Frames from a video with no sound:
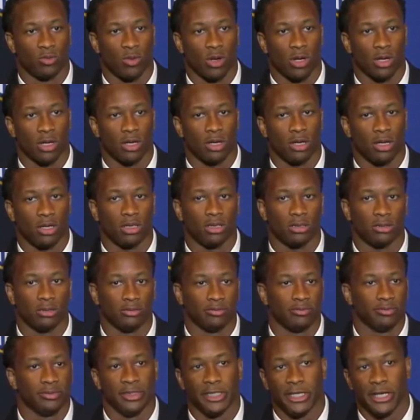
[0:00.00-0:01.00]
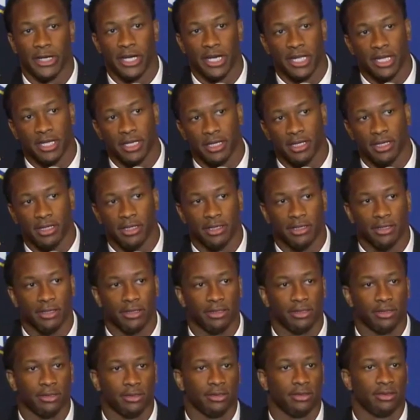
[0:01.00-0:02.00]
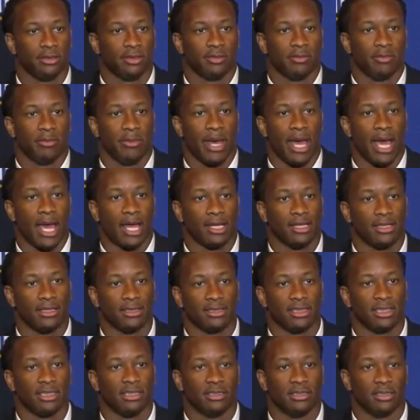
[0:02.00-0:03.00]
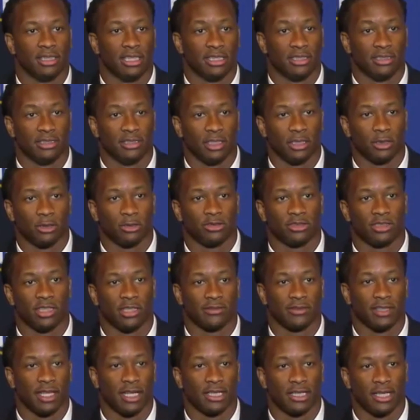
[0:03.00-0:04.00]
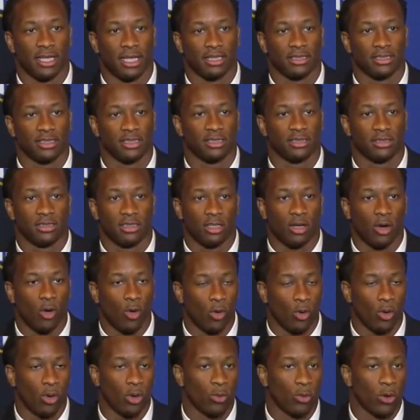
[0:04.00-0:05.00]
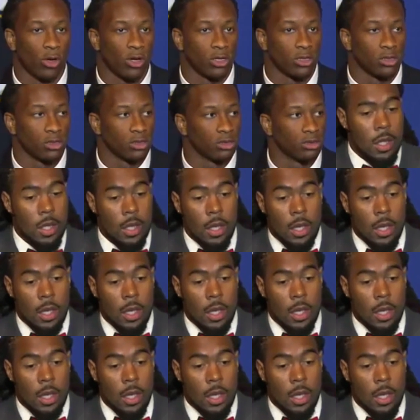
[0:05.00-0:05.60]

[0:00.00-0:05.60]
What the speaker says: work on your knees, balance, and little stuff like that, just the core work.